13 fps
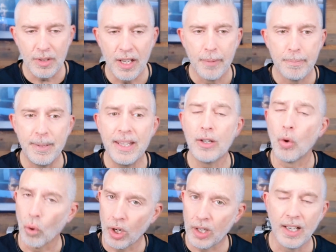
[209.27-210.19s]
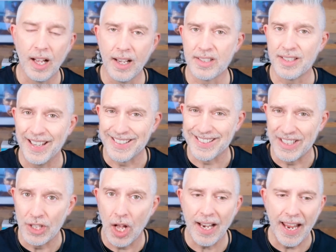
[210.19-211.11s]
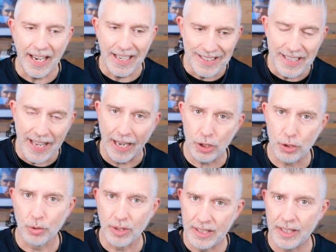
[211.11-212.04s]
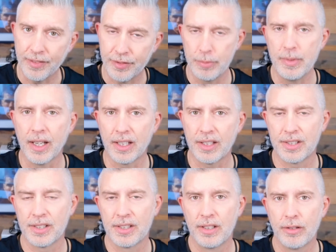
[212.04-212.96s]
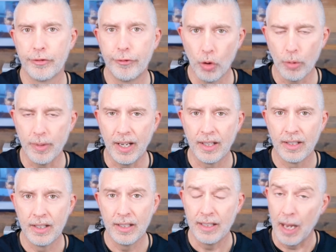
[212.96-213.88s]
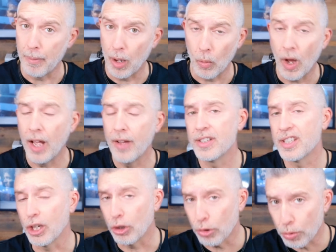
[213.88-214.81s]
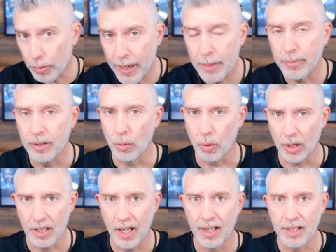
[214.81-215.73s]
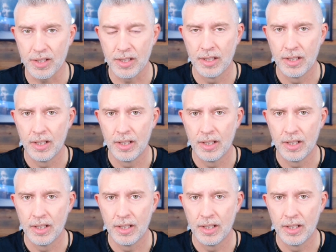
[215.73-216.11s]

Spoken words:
being organized is not a natural gift mix for me. Now, my wife is incredibly organized.